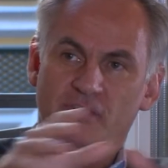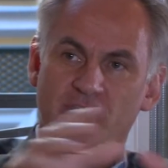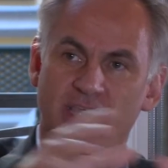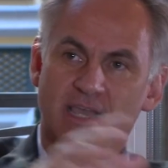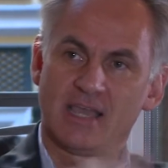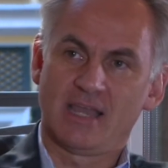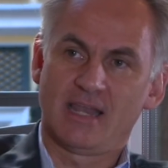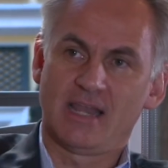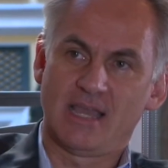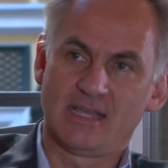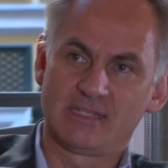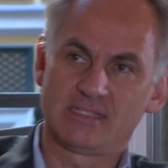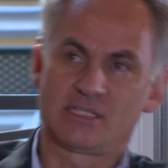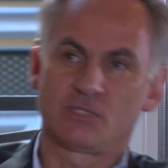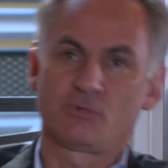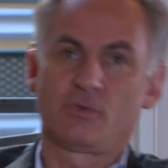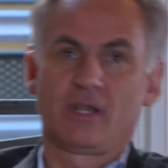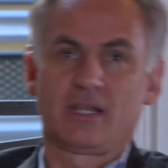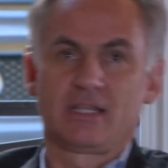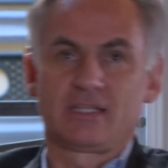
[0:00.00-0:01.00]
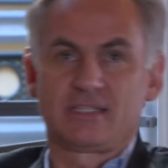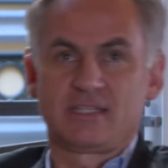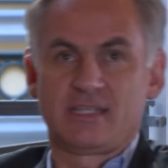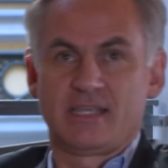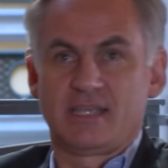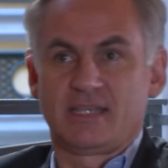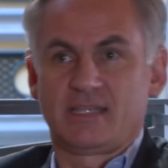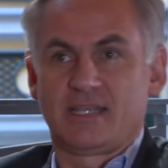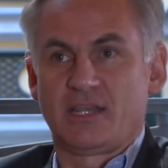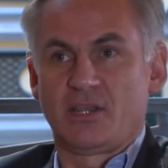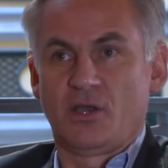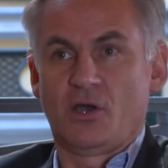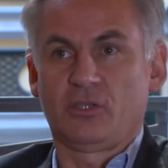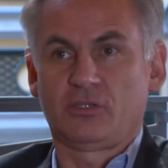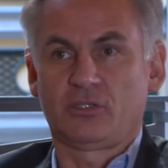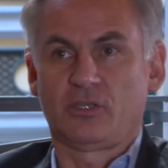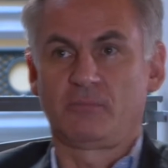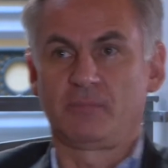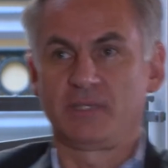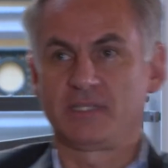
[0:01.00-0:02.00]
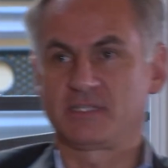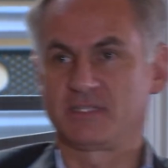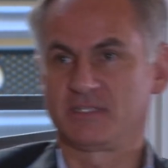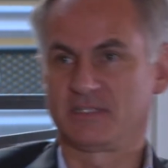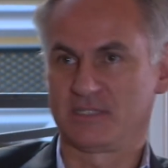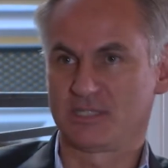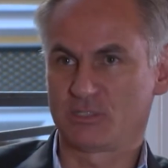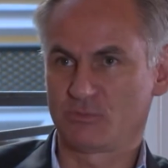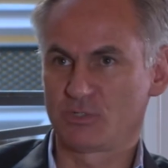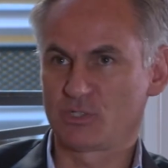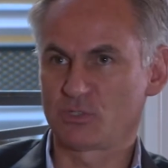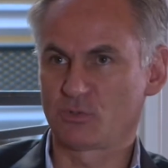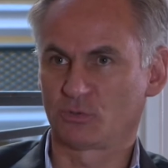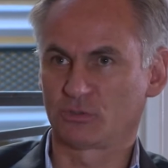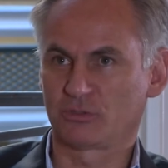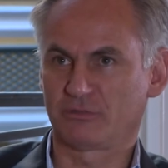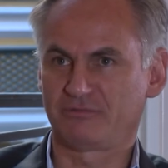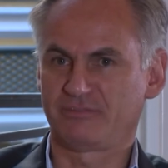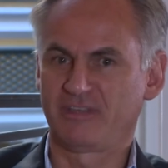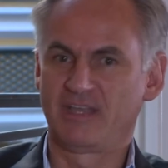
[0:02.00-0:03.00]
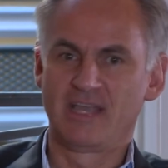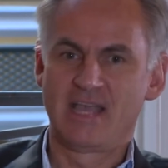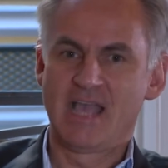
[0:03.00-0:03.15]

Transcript: the airlines as well as the Denata businesses, we sort of